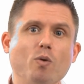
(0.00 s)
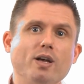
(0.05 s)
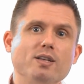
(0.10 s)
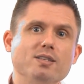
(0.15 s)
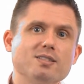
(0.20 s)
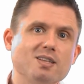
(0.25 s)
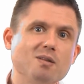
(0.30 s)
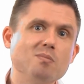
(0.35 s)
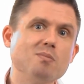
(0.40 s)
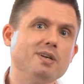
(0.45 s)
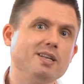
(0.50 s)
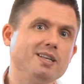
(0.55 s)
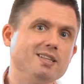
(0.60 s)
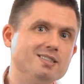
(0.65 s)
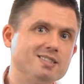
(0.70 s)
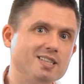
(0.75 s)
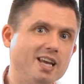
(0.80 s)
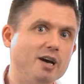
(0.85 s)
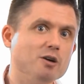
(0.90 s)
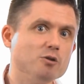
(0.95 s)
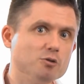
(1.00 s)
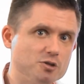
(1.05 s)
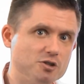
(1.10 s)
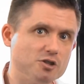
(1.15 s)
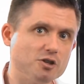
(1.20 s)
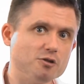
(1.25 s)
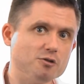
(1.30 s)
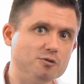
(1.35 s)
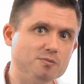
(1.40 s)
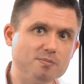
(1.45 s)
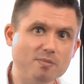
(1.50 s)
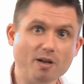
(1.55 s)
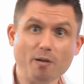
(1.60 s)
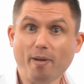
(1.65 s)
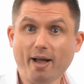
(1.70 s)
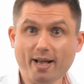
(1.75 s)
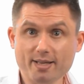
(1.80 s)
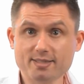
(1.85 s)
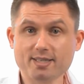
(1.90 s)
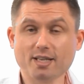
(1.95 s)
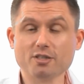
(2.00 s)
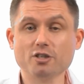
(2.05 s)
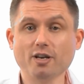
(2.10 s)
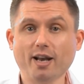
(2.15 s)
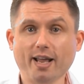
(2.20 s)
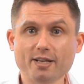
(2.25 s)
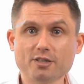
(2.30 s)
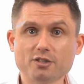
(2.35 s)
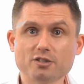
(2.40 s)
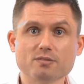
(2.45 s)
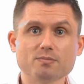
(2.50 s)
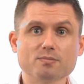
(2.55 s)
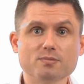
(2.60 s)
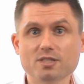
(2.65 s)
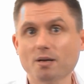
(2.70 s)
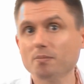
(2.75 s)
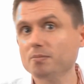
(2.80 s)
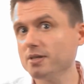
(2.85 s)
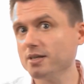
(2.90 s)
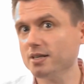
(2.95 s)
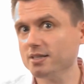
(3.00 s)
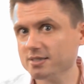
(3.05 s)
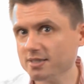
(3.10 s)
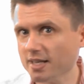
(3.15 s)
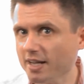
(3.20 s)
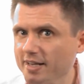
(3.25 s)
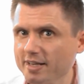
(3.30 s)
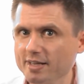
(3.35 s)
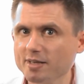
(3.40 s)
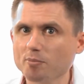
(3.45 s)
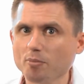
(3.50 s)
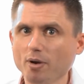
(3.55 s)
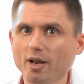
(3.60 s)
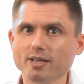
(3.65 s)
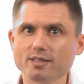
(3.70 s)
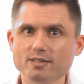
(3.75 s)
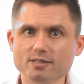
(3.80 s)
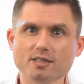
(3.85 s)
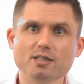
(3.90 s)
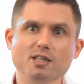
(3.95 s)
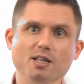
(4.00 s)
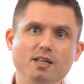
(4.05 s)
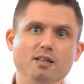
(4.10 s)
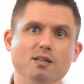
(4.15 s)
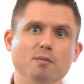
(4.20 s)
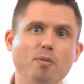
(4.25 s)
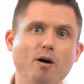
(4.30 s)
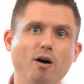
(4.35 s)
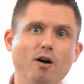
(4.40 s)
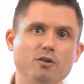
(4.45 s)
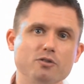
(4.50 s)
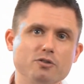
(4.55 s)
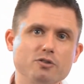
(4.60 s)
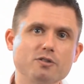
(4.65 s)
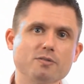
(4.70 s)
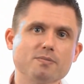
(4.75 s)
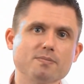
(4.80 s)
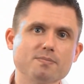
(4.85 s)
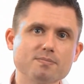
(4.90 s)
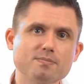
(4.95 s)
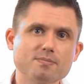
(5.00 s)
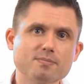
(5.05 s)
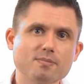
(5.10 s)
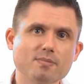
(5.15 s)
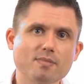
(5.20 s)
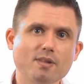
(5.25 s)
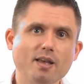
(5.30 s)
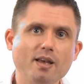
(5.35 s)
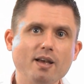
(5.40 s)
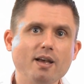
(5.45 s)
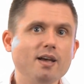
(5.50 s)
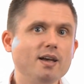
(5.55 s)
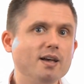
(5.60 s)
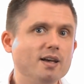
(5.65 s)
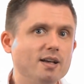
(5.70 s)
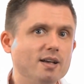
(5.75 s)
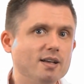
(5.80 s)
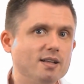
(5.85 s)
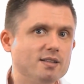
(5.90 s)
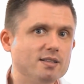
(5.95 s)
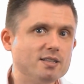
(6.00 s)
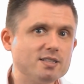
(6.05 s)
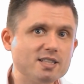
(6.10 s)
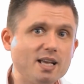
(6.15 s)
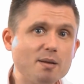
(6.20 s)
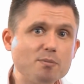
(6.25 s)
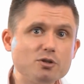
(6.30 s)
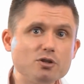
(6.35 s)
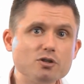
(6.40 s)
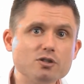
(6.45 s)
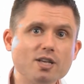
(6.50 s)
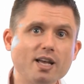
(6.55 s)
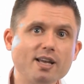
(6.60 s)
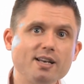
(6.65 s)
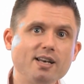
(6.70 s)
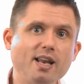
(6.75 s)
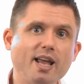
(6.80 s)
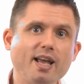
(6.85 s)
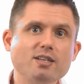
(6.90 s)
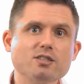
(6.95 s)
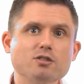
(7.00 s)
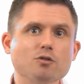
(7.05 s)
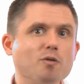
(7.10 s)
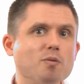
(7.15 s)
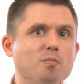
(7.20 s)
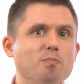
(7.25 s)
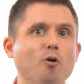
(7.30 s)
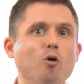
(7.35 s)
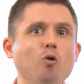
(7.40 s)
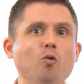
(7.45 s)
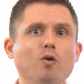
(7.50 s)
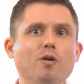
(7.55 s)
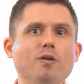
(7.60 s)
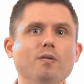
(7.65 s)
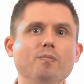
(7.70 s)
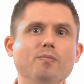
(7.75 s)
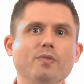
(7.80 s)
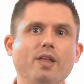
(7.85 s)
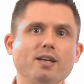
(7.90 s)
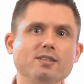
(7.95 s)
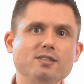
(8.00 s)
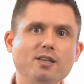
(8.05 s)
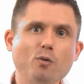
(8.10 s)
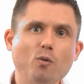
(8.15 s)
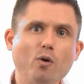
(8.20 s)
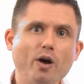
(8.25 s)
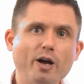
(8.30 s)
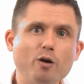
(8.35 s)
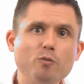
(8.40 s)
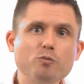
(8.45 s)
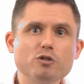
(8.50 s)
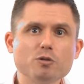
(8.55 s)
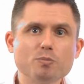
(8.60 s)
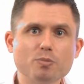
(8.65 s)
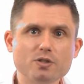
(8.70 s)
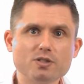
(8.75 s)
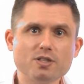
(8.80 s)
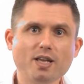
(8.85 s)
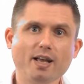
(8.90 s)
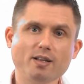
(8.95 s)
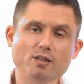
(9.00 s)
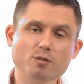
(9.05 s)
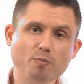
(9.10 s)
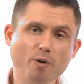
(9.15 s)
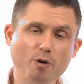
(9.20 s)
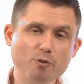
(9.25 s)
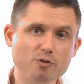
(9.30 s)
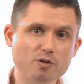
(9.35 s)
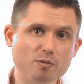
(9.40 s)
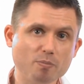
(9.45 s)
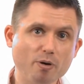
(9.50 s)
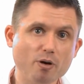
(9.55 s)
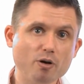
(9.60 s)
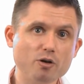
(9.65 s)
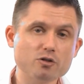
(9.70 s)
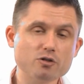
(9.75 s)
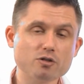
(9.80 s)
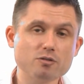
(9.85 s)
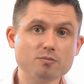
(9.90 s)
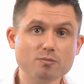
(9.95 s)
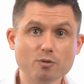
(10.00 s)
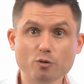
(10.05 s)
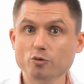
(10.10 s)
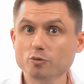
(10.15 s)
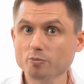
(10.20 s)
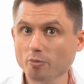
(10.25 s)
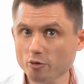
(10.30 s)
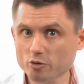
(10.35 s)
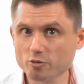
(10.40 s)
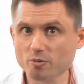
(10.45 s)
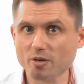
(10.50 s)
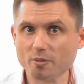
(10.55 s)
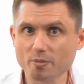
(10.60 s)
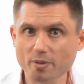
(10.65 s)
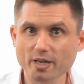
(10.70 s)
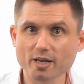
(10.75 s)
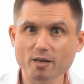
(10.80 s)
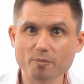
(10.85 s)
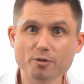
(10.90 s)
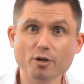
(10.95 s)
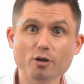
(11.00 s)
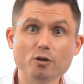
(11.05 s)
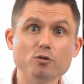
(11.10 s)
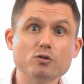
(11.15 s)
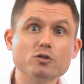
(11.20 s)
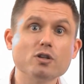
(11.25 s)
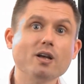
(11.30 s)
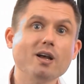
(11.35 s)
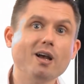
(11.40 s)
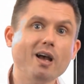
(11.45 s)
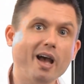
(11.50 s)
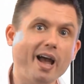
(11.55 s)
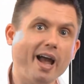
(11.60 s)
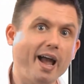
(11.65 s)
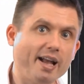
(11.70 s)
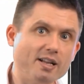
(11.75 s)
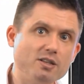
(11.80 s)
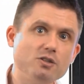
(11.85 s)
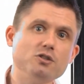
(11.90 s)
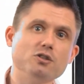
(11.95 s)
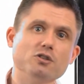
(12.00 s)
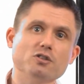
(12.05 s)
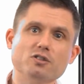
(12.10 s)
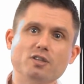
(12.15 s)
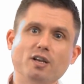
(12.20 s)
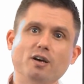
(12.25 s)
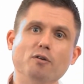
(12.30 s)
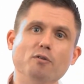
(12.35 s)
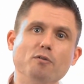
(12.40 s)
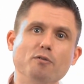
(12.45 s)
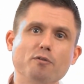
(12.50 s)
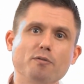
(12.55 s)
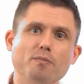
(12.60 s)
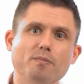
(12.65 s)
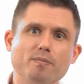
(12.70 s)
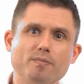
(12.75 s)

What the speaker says: where somebody tells you about such an action, something that's taken place in the past. The steps you take next are important as they will help to protect both the person who's possibly being abused and yourself.